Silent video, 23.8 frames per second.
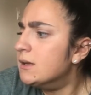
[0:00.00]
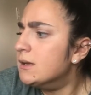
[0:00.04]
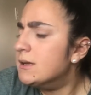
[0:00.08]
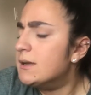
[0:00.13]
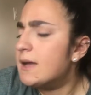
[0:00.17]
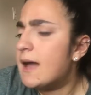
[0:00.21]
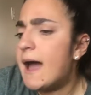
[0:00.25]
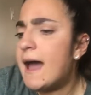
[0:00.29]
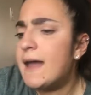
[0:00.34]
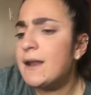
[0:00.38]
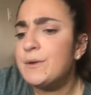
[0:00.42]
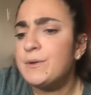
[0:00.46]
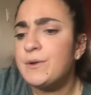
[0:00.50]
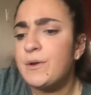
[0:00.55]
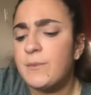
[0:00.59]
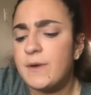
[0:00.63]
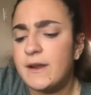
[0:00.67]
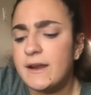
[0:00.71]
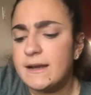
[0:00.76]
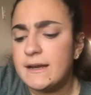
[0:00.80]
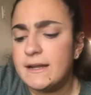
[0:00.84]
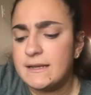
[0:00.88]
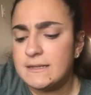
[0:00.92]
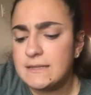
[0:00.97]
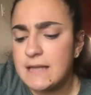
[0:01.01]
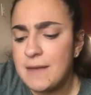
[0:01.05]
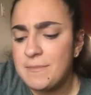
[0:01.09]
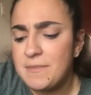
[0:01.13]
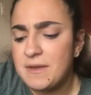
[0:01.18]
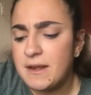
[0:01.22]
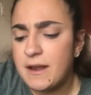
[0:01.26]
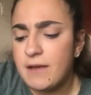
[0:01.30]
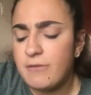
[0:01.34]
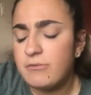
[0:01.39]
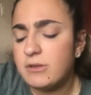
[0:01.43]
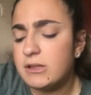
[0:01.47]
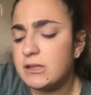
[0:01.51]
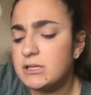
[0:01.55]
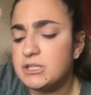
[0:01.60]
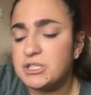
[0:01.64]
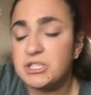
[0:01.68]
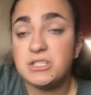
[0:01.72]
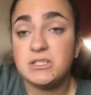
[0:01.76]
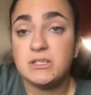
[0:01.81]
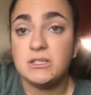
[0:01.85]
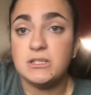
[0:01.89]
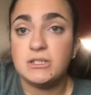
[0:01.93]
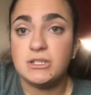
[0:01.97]
I don't know what it is. I mean, I really just
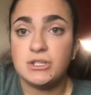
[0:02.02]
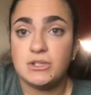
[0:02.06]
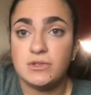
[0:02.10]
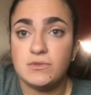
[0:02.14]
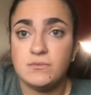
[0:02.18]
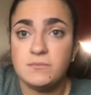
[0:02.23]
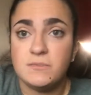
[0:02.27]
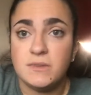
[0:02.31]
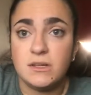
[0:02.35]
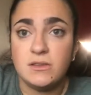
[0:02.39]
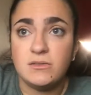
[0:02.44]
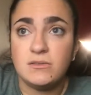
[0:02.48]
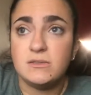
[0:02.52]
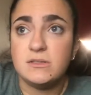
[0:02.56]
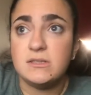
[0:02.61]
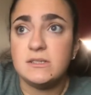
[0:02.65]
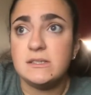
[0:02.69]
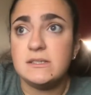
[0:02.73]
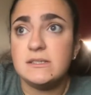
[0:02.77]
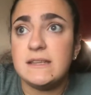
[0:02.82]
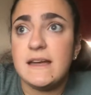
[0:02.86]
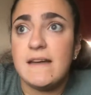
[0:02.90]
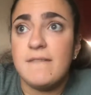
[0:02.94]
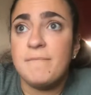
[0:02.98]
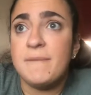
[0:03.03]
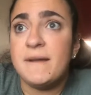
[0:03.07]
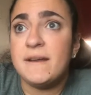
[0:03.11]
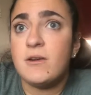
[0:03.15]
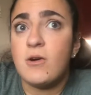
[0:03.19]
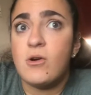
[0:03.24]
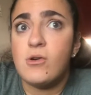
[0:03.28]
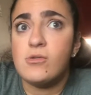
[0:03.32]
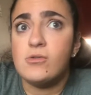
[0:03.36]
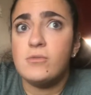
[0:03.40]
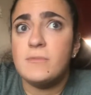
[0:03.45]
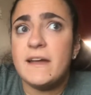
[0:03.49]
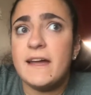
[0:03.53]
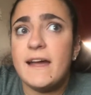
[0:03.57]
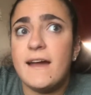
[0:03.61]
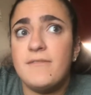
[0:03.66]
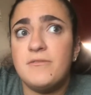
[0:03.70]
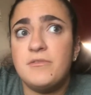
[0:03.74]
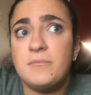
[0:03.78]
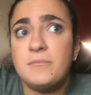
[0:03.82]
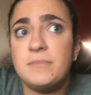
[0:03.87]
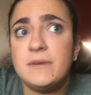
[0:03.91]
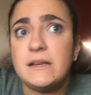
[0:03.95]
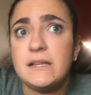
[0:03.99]
eat 2 meals since I've been home. I
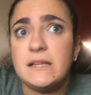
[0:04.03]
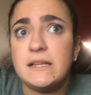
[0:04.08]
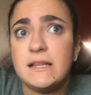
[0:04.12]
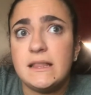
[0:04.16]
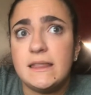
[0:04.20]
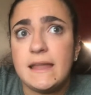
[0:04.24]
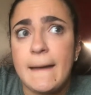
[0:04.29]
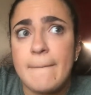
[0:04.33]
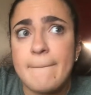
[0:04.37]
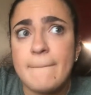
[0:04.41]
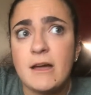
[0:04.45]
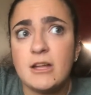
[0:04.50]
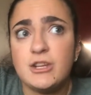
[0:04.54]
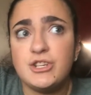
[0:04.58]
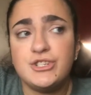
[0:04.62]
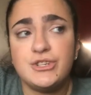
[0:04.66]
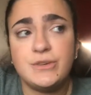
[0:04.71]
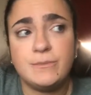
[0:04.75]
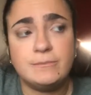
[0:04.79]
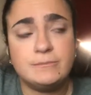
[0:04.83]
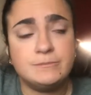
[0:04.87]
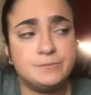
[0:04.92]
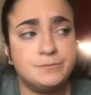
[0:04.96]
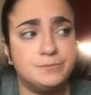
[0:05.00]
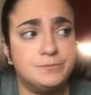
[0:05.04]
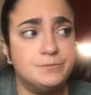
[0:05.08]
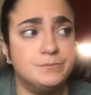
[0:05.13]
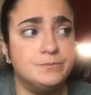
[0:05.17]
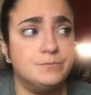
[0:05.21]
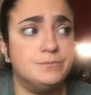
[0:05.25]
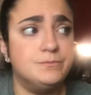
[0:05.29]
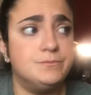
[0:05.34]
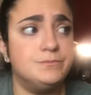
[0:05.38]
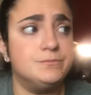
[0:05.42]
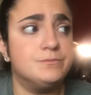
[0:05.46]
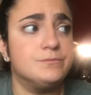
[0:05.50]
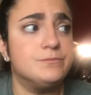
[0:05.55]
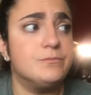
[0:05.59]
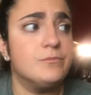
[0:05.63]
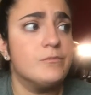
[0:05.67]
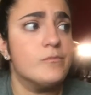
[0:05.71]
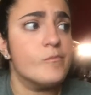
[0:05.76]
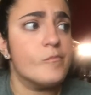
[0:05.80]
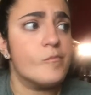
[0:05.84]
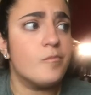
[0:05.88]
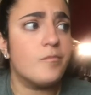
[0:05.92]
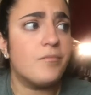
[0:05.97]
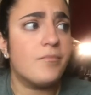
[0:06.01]
haven't been eating that much. And
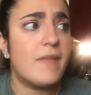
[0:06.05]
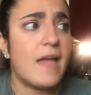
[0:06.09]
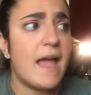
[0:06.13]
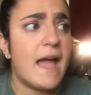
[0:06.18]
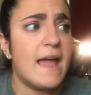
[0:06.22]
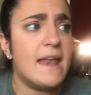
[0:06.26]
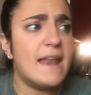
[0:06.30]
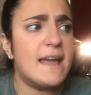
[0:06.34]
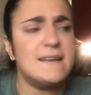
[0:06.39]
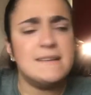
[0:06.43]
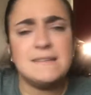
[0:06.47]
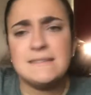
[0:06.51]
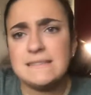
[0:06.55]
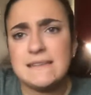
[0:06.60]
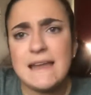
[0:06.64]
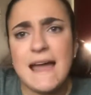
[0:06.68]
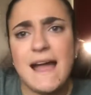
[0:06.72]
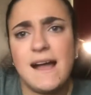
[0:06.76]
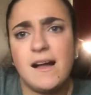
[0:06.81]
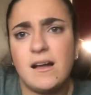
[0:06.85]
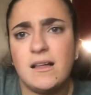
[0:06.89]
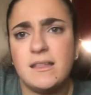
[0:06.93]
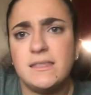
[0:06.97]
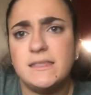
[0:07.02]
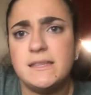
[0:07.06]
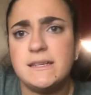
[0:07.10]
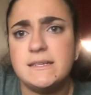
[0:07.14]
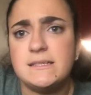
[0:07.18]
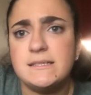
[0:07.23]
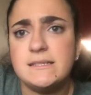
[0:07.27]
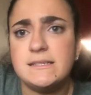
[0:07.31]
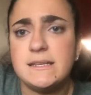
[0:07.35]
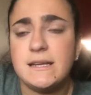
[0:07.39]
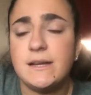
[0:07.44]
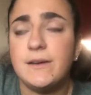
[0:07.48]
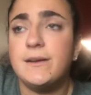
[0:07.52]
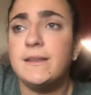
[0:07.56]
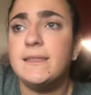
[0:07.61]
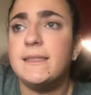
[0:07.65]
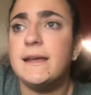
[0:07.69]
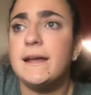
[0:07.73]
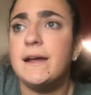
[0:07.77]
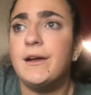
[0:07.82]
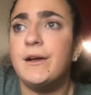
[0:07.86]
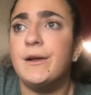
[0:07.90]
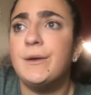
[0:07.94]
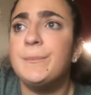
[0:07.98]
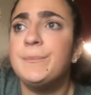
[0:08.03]
I snack on things here and
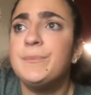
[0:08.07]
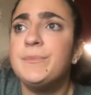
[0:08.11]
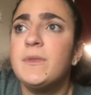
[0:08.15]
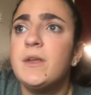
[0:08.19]
there.